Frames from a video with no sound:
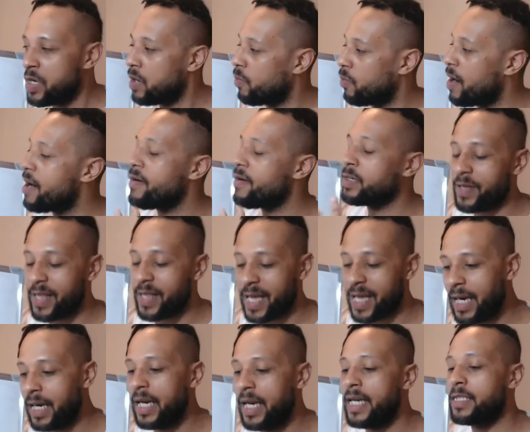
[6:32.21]
Whereas with
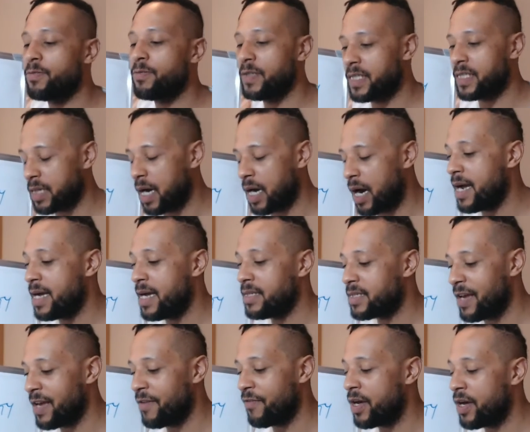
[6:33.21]
English, with
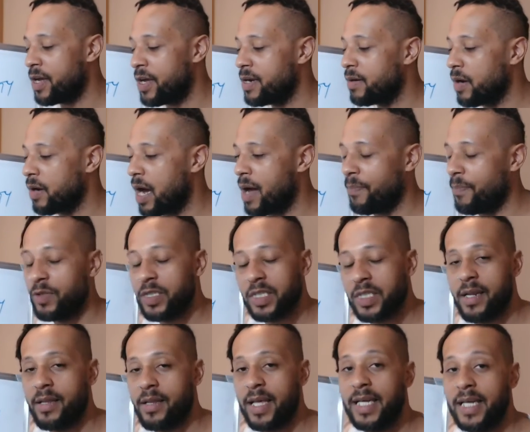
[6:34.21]
science even, with
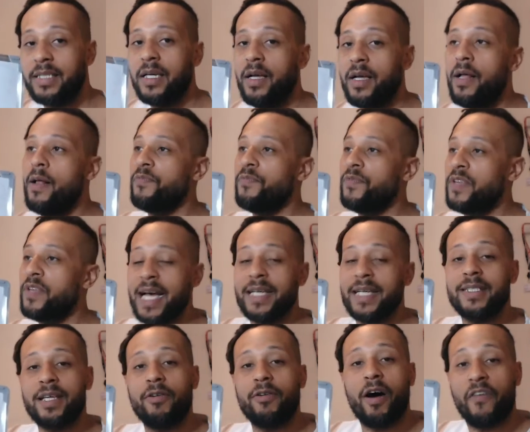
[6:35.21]
certain things,
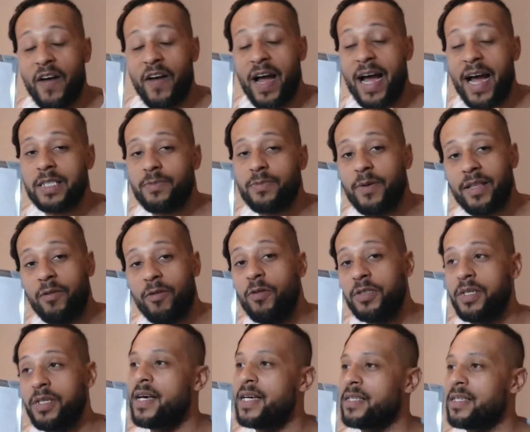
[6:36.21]
yes, there are facts, but
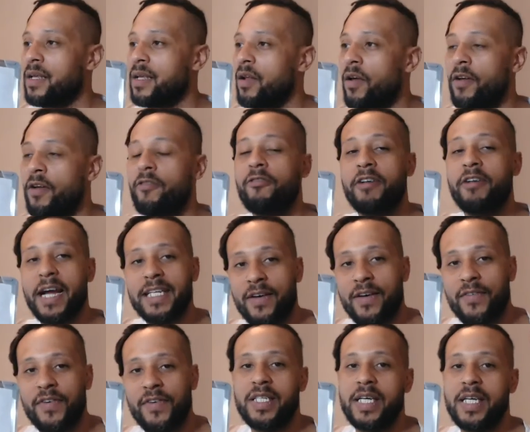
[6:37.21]
also there's a lot of
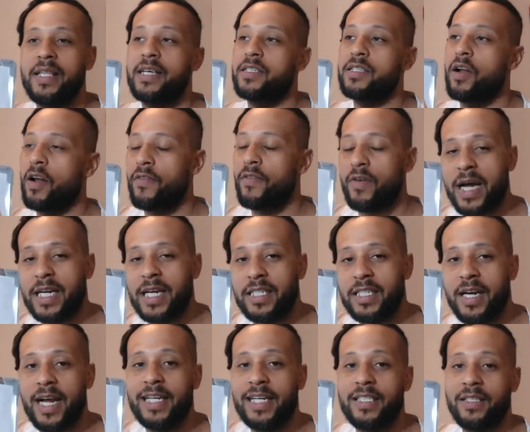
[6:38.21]
creativity, there's a lot of
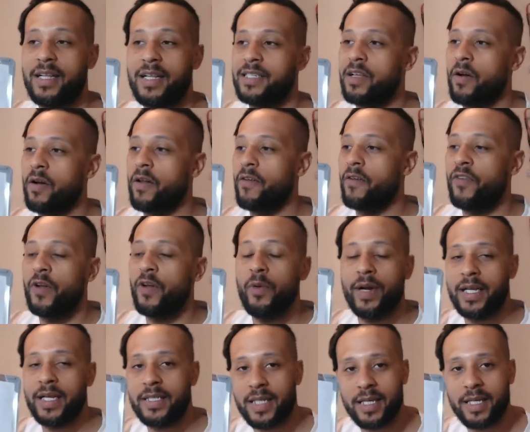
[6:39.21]
imagination, there's a lot of
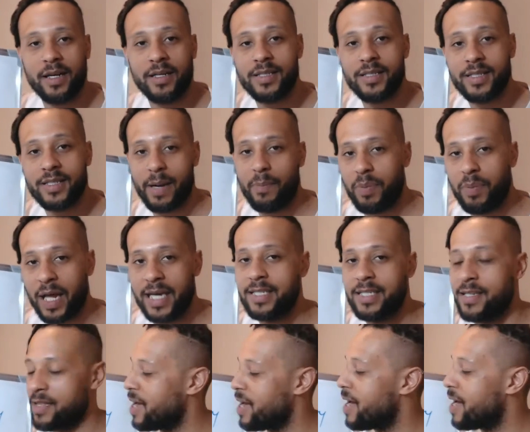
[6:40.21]
fluidity that can take place
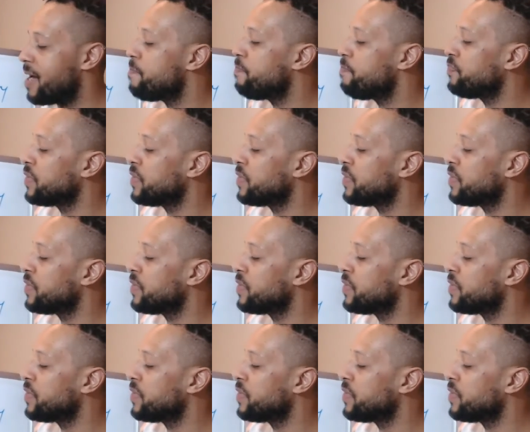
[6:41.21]
in there.